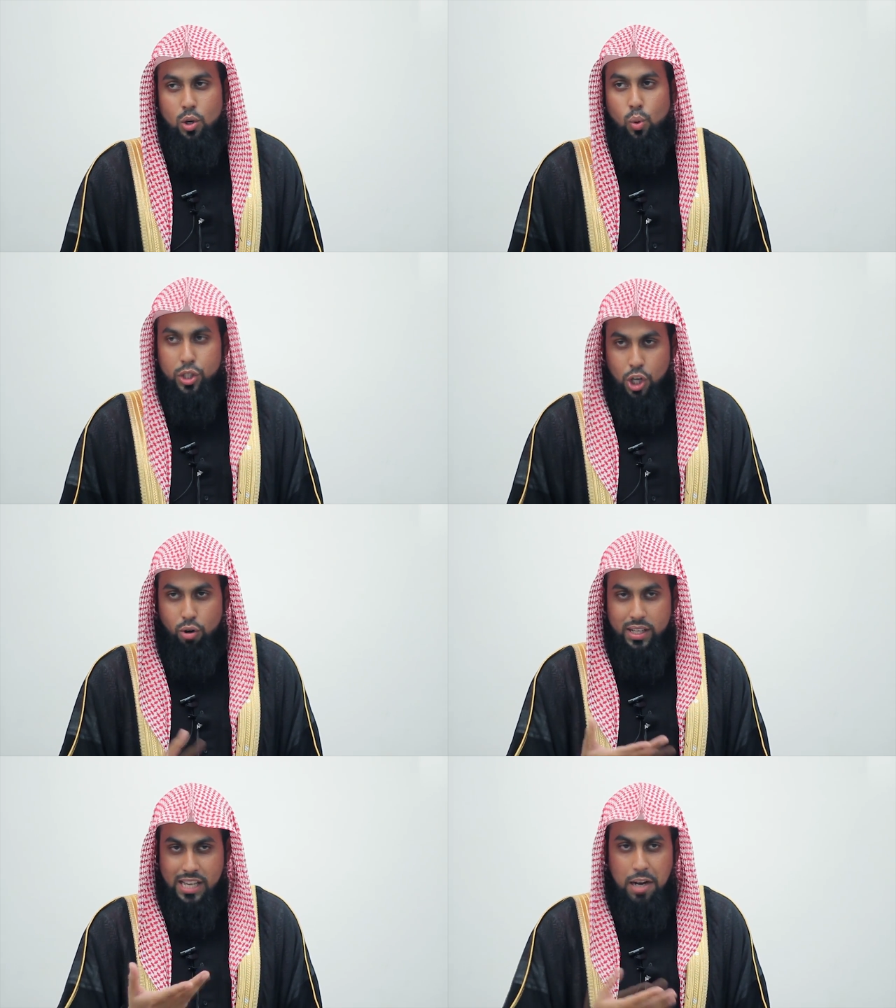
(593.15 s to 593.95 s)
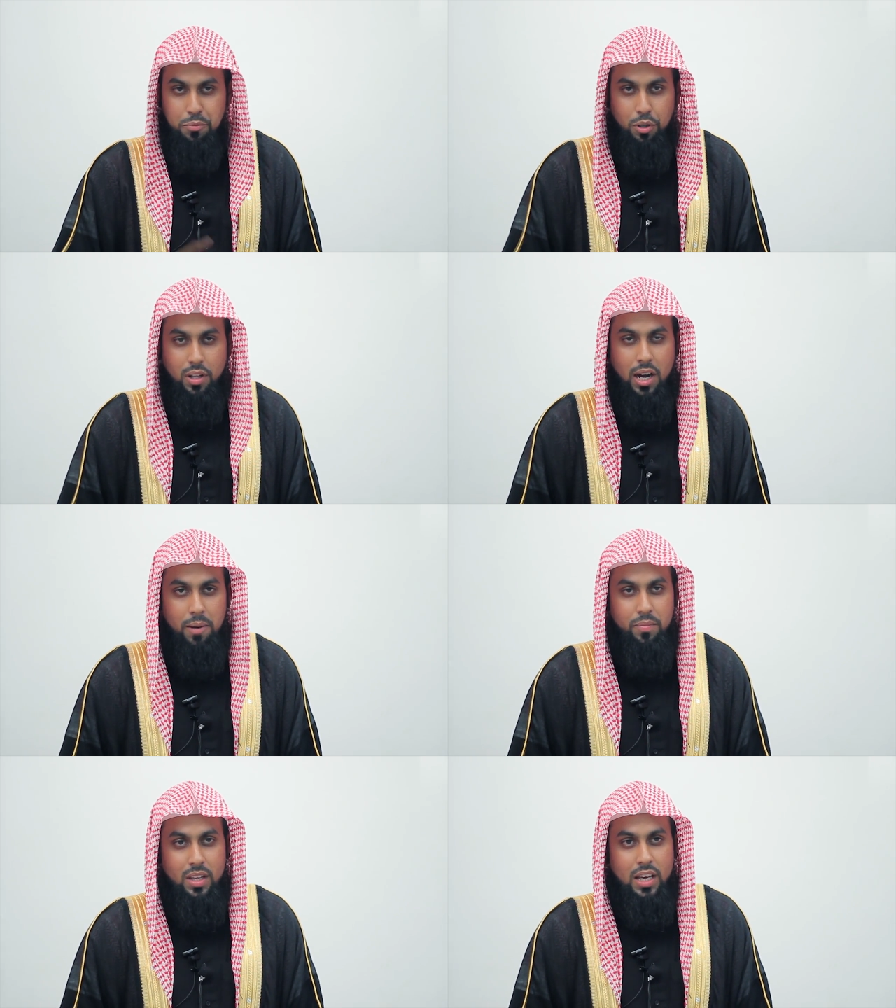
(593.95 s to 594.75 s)
who was known as
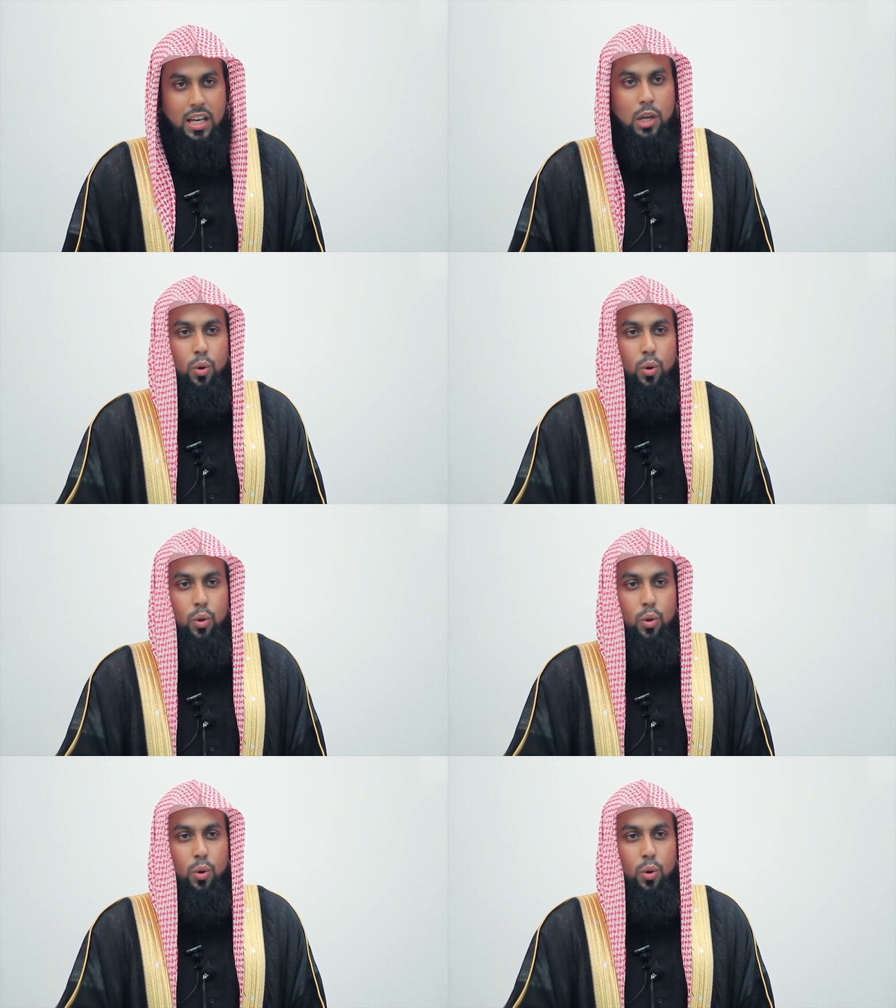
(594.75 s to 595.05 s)
Abdullah,